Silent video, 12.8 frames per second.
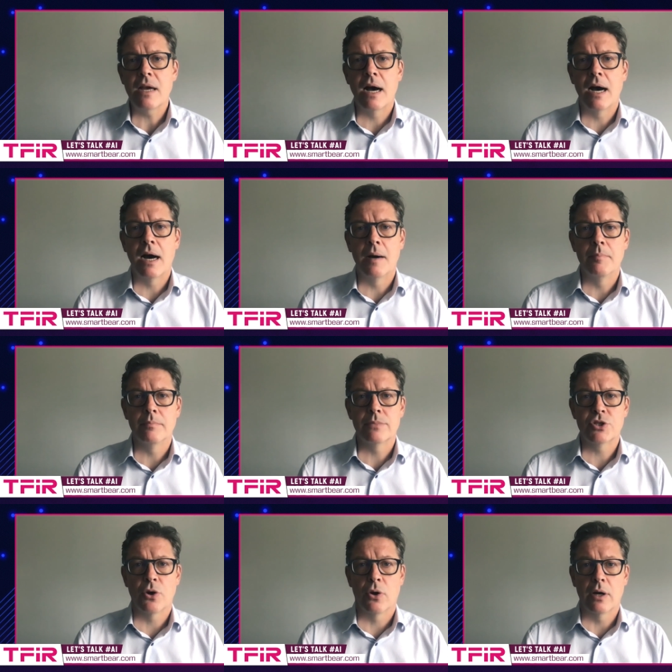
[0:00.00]
Um,
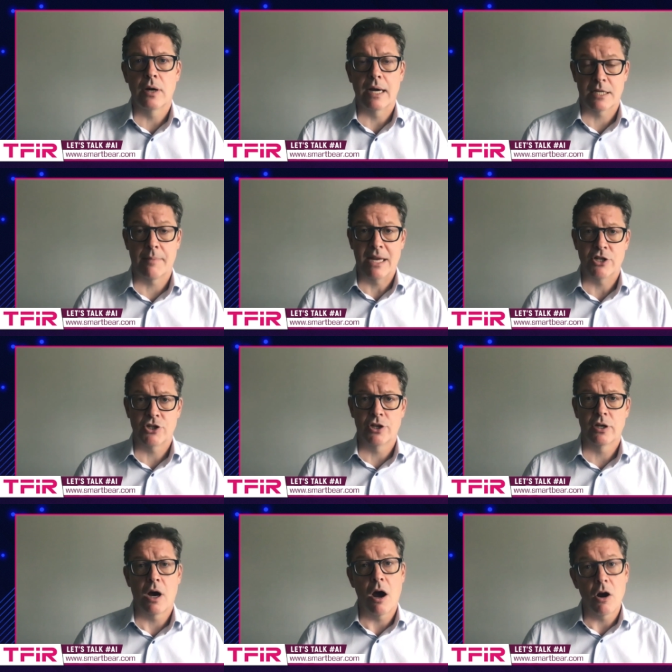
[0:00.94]
so, as I
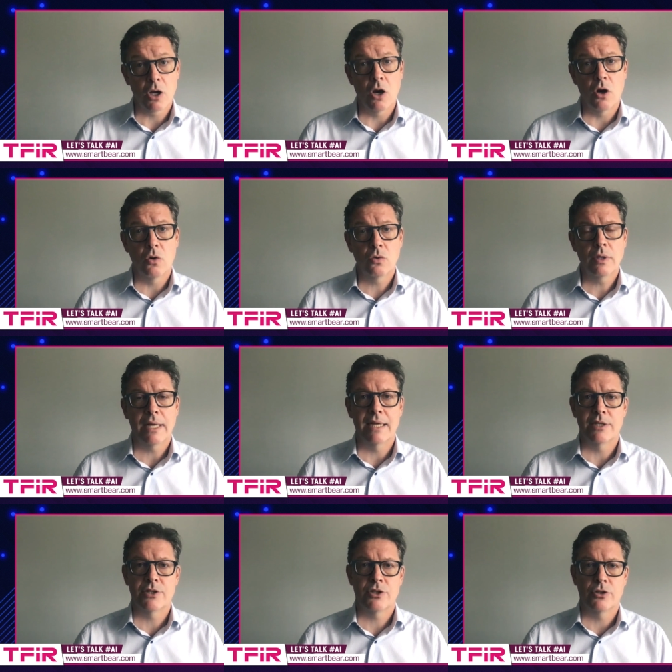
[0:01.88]
mentioned, our goal
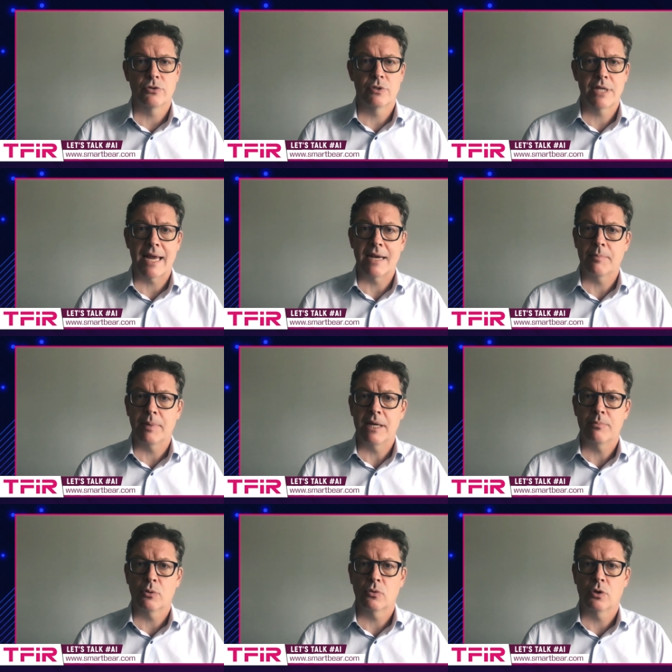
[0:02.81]
is to take
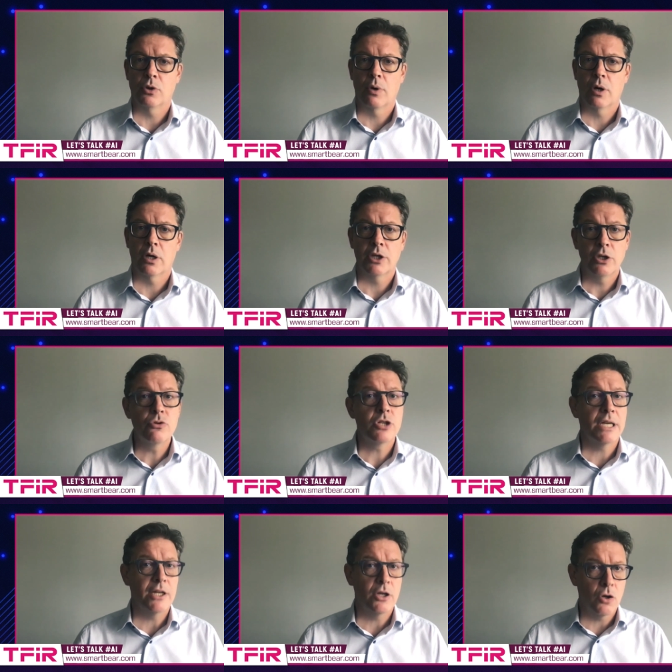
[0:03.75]
people who are
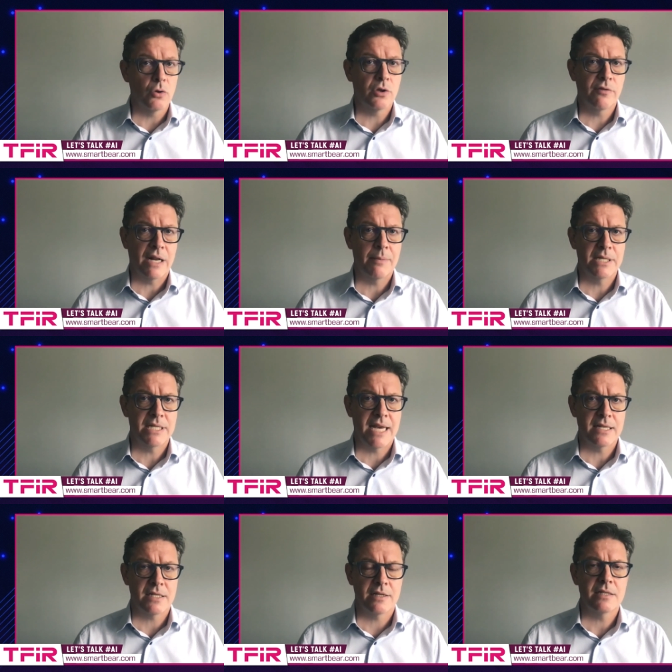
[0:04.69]
usually non developer
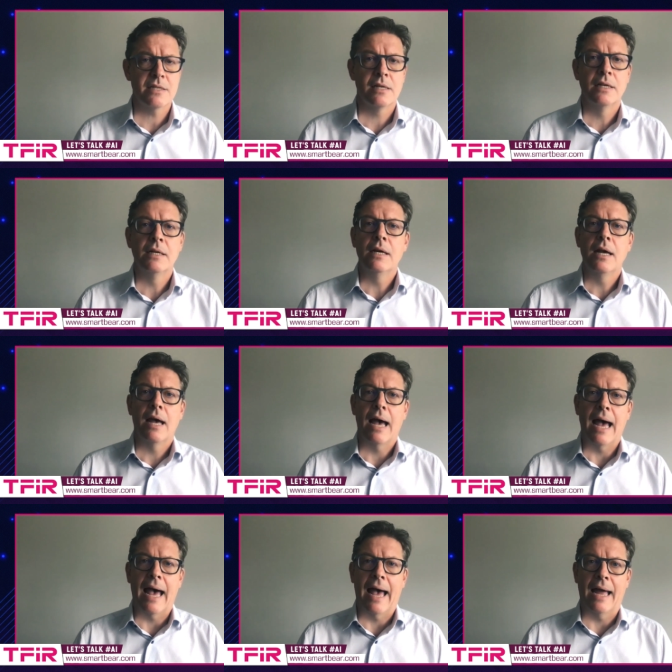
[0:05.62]
testers
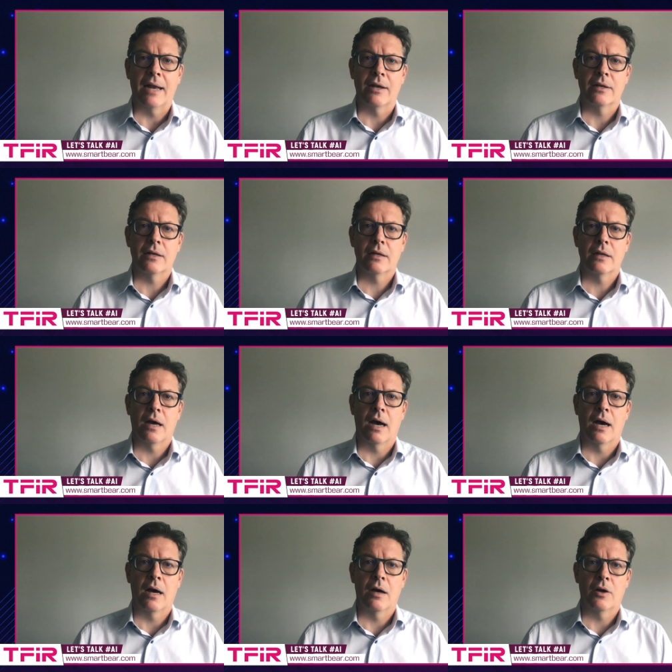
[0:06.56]
and
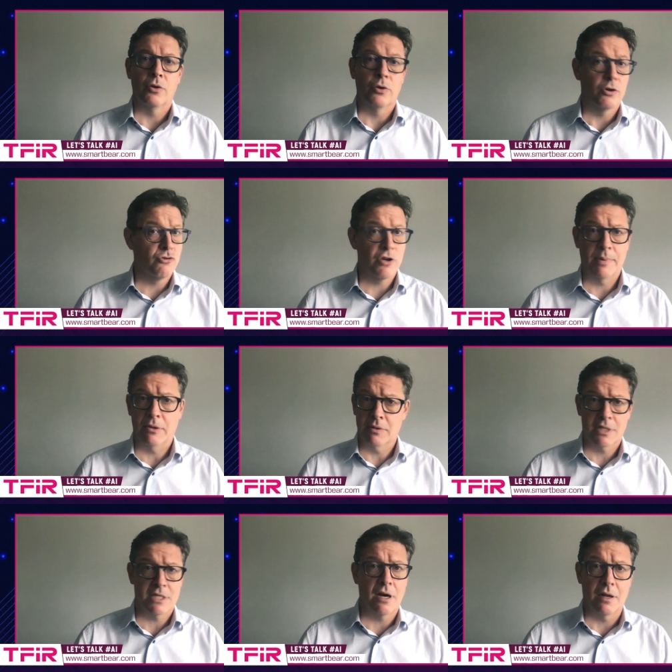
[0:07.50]
uh, who contribute
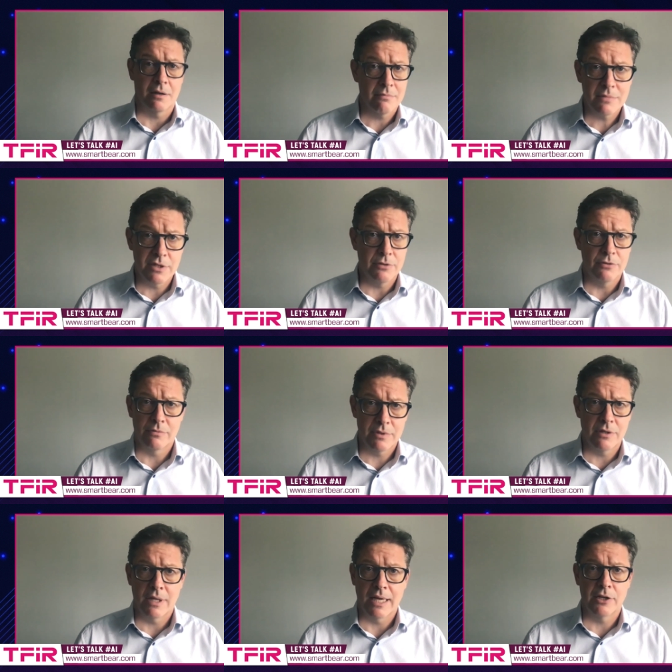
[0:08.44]
a ton to,
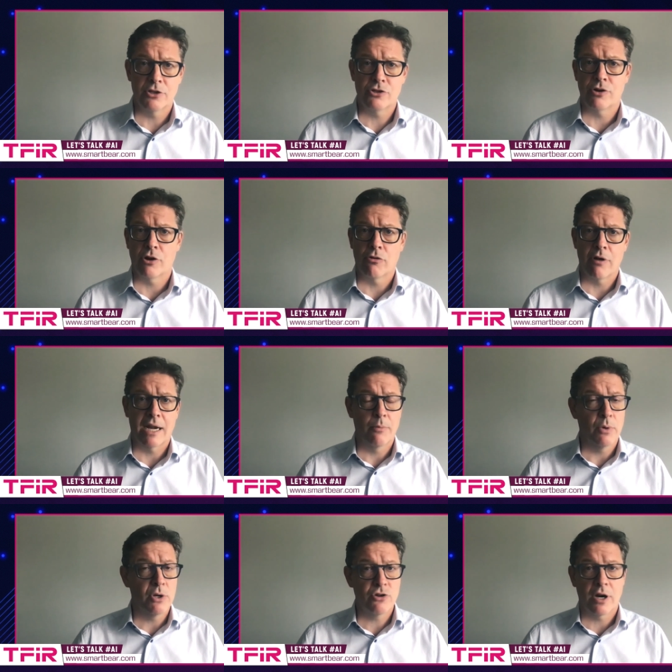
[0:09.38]
to the industry already, and
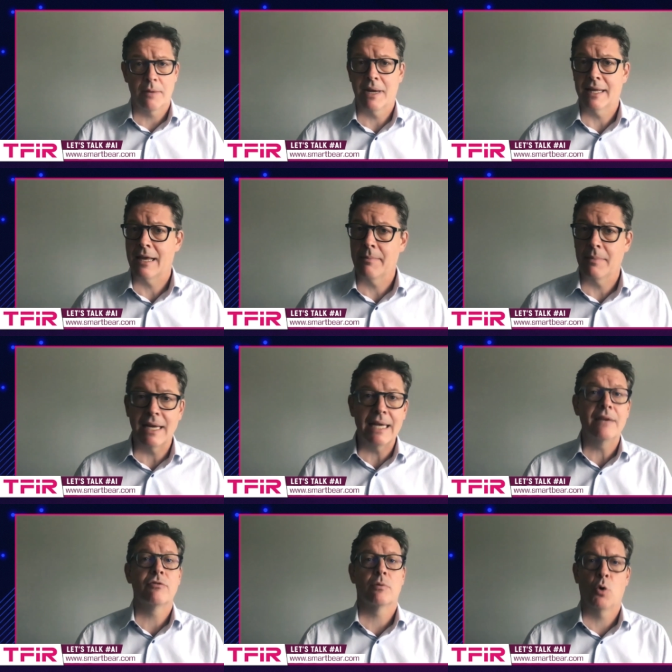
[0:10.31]
we're trying to make them
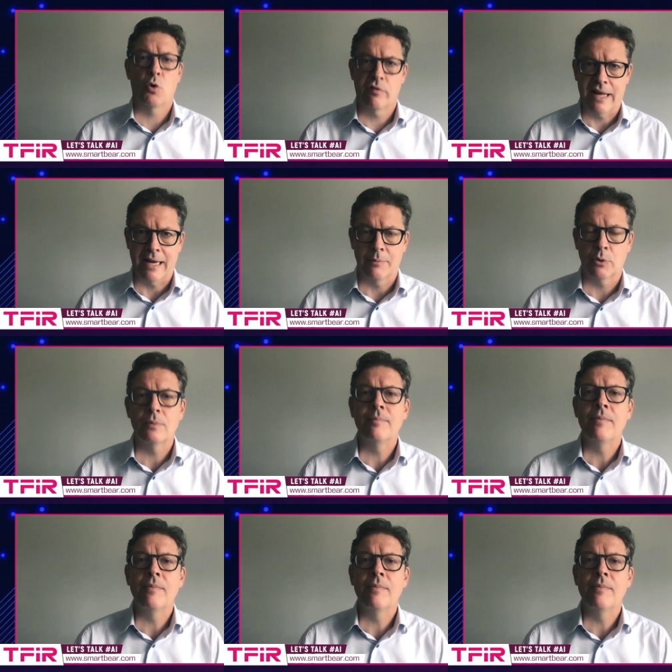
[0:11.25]
even more valuable